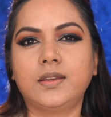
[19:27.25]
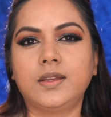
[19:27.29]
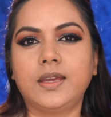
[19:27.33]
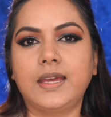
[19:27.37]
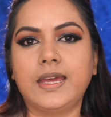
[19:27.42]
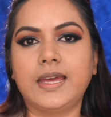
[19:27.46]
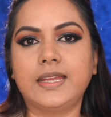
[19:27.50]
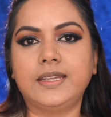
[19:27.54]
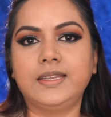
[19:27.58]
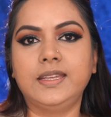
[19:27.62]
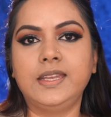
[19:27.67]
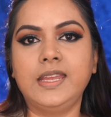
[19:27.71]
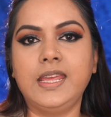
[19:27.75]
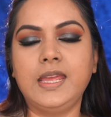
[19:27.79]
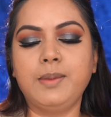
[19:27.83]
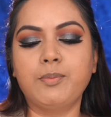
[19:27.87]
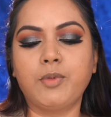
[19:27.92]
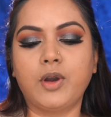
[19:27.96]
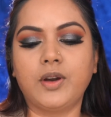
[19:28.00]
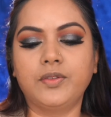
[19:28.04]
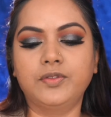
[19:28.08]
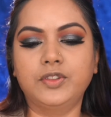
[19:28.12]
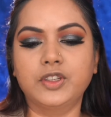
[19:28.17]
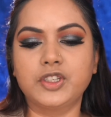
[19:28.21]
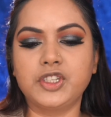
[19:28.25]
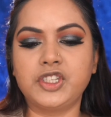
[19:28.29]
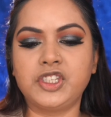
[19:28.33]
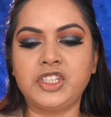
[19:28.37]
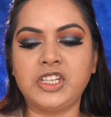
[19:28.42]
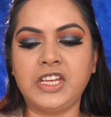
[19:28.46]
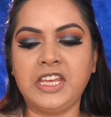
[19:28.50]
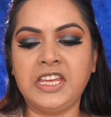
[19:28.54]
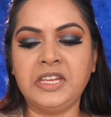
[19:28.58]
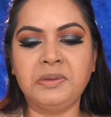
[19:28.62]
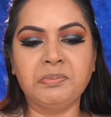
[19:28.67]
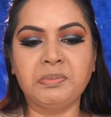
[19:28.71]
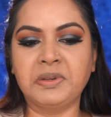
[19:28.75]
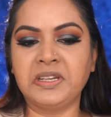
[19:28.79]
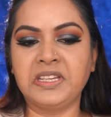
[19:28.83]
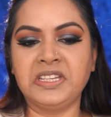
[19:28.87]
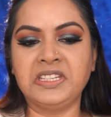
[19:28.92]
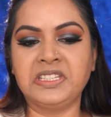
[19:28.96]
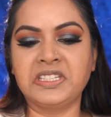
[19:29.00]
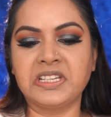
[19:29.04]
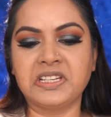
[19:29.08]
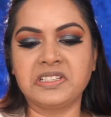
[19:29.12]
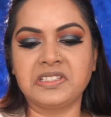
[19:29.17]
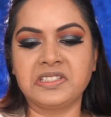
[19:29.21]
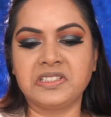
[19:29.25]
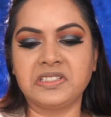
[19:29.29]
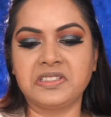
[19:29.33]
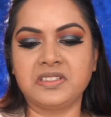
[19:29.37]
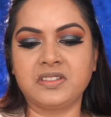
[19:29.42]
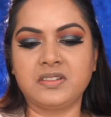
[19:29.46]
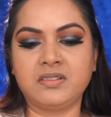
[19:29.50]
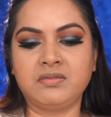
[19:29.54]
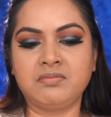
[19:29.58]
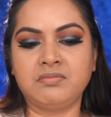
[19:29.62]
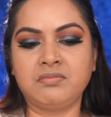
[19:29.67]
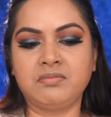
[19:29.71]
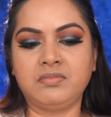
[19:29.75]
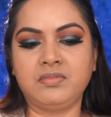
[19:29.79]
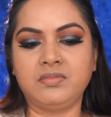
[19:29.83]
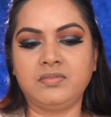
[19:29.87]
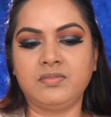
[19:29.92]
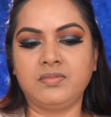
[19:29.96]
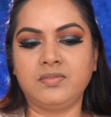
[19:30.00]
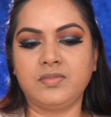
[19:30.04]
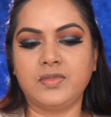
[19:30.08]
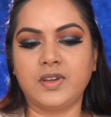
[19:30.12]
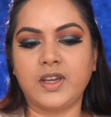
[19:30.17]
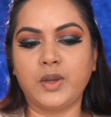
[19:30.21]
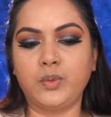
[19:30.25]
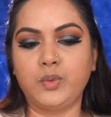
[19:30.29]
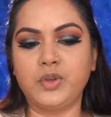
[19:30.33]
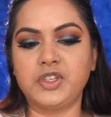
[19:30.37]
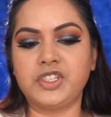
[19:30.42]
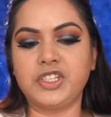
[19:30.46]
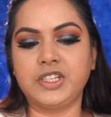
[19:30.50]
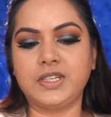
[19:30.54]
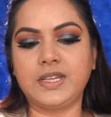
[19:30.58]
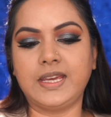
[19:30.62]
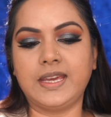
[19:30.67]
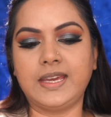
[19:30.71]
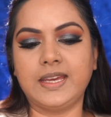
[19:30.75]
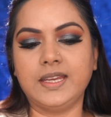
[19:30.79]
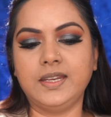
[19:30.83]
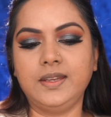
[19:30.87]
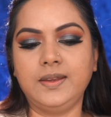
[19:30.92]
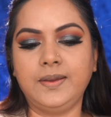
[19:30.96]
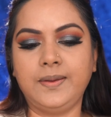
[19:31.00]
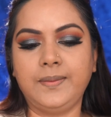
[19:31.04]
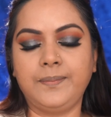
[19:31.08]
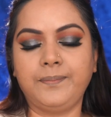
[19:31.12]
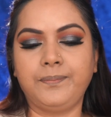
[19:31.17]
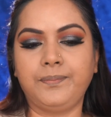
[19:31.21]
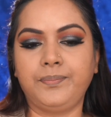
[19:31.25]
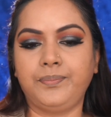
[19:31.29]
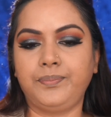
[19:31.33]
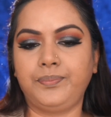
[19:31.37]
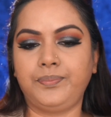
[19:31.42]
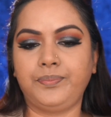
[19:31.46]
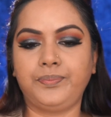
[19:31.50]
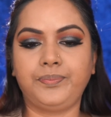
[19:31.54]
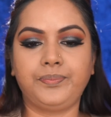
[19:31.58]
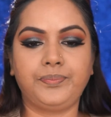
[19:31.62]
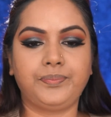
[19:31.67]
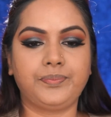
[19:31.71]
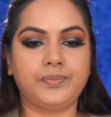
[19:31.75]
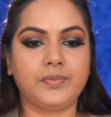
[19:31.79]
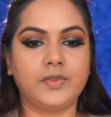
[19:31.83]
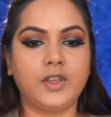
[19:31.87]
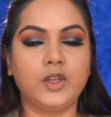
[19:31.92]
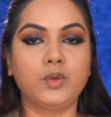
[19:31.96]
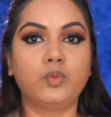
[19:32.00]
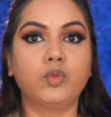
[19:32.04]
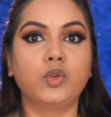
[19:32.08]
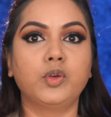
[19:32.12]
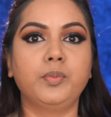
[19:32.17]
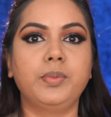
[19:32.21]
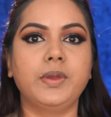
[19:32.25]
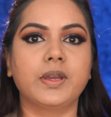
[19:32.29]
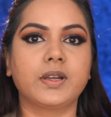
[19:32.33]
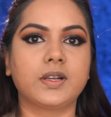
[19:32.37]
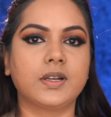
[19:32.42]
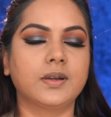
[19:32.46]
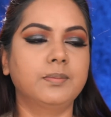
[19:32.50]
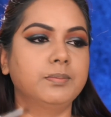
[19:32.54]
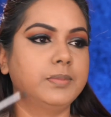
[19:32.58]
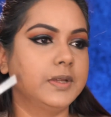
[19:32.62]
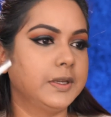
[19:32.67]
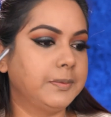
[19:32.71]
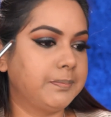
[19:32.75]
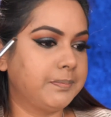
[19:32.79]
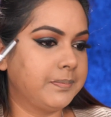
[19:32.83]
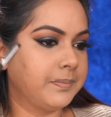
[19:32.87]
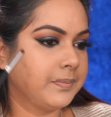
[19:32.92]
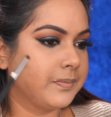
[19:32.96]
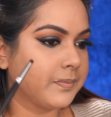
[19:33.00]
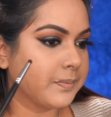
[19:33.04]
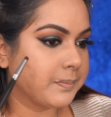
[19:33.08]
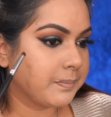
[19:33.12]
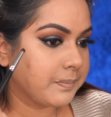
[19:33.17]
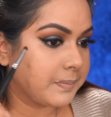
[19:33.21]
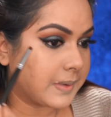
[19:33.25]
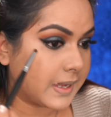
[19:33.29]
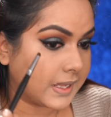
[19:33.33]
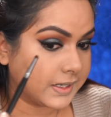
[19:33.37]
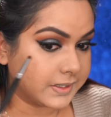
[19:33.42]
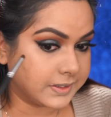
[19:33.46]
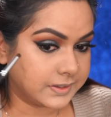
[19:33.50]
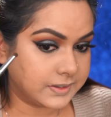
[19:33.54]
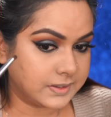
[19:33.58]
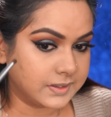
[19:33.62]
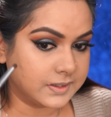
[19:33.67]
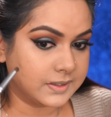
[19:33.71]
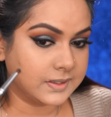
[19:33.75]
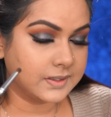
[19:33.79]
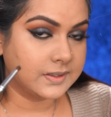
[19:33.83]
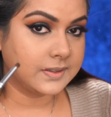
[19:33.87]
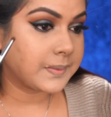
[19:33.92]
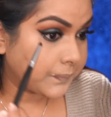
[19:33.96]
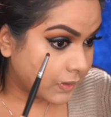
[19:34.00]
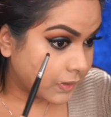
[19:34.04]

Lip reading: had name of the shade, but it doesn't. I wish it had. It would be a complete palette then.